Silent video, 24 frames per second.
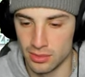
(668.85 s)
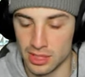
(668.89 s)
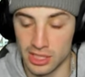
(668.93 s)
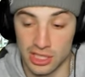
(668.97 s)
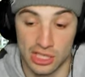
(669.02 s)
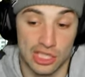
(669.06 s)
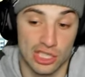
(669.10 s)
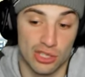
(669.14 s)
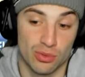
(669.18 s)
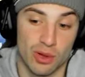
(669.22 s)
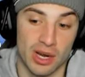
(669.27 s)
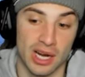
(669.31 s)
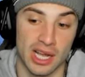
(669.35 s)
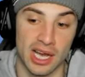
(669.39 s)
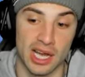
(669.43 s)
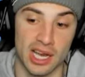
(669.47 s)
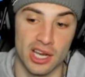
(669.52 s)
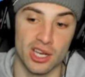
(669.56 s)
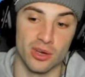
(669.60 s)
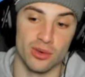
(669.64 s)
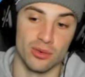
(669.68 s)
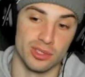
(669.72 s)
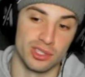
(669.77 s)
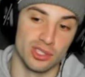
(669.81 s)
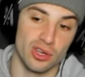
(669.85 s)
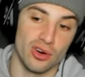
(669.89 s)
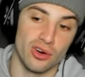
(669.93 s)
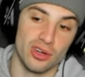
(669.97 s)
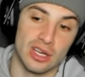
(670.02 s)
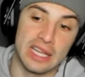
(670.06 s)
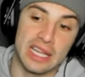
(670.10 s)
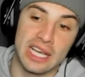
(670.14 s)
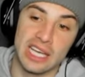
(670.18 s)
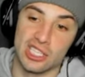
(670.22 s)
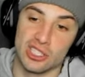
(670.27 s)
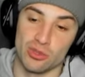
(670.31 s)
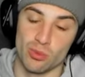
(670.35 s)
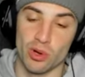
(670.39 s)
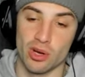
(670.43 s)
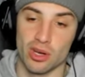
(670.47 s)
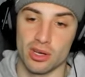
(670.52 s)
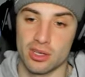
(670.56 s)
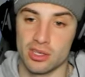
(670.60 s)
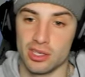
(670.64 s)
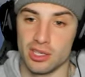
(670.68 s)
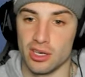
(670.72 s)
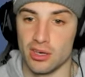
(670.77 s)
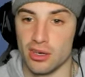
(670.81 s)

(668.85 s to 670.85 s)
It's just what I gotta do. It's all in a day's work.